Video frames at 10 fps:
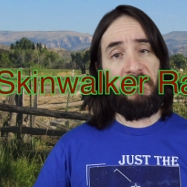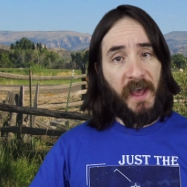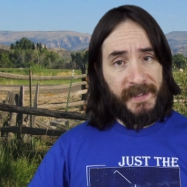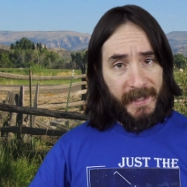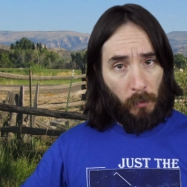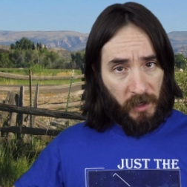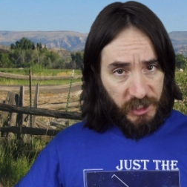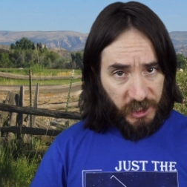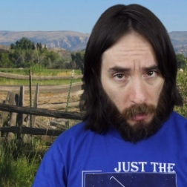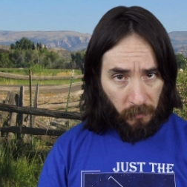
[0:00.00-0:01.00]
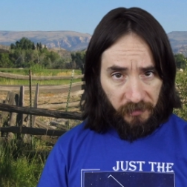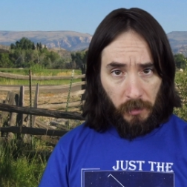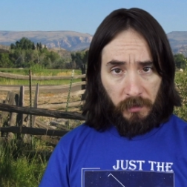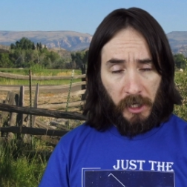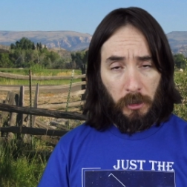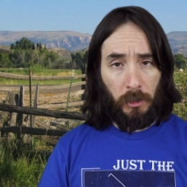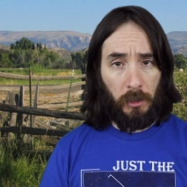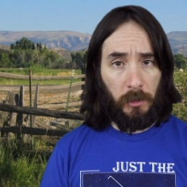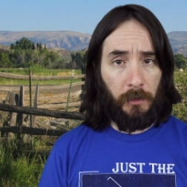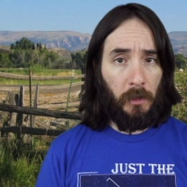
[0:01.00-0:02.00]
event that I want to share with you that
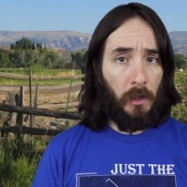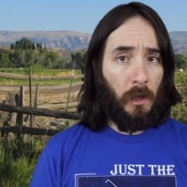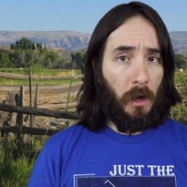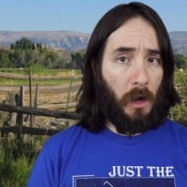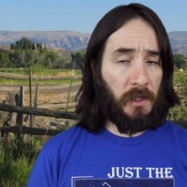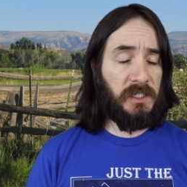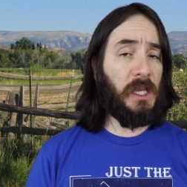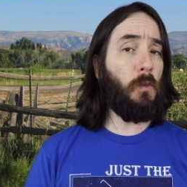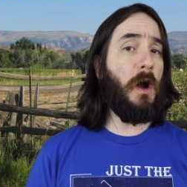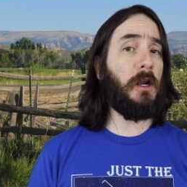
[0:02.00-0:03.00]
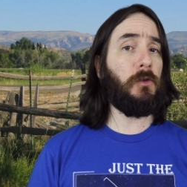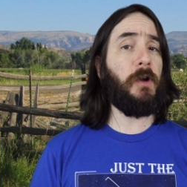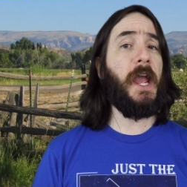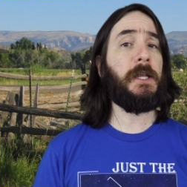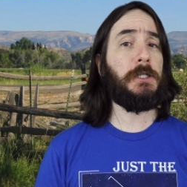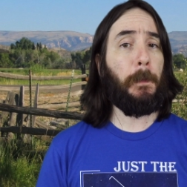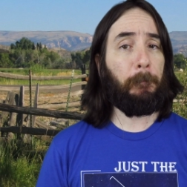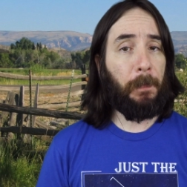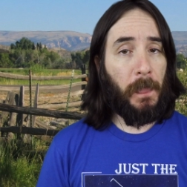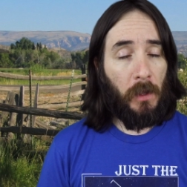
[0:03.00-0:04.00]
occurred on Skinwalker Ranch
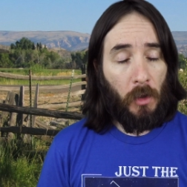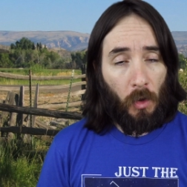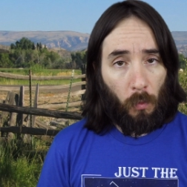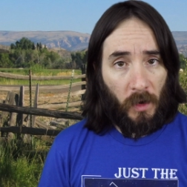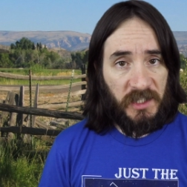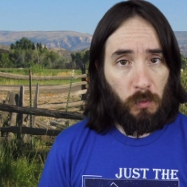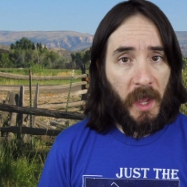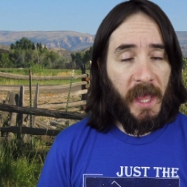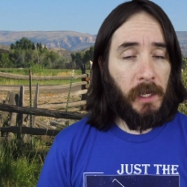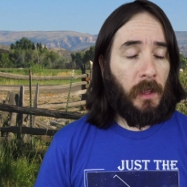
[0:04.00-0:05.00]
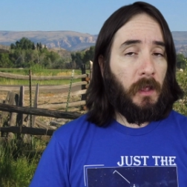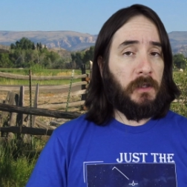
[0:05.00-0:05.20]
was when